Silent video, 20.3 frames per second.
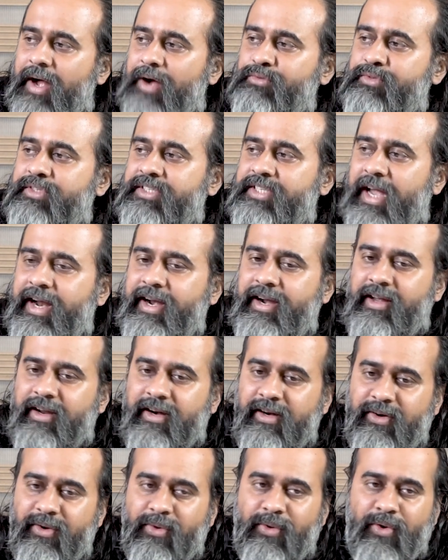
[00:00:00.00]

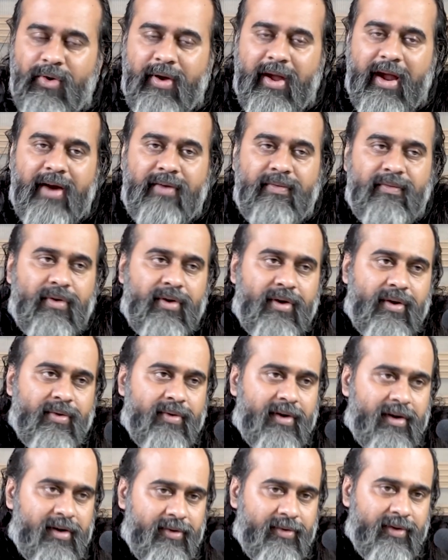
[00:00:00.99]
outsider to look at what
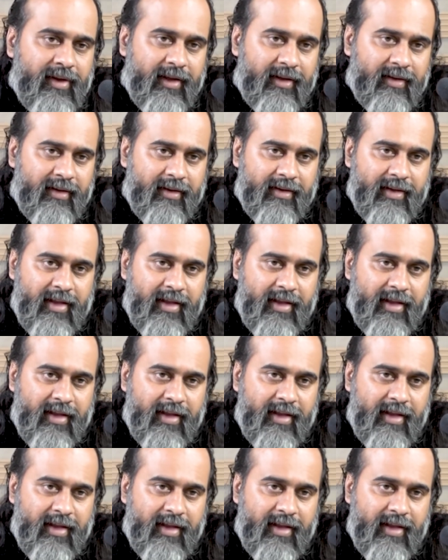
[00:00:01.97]
you are doing,